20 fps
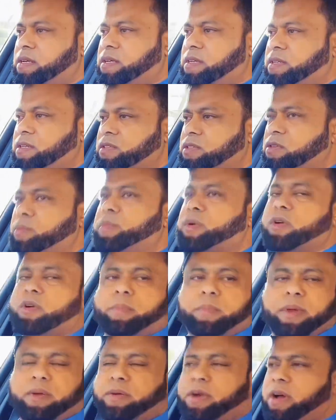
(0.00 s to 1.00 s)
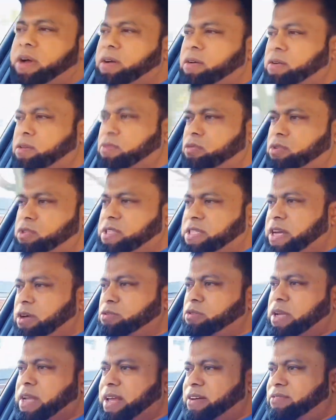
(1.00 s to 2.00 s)
So mirror, mirror, we stay on
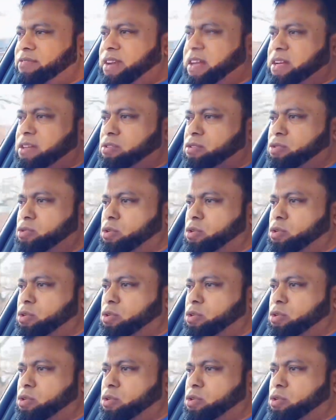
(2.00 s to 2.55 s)
the left lane because we're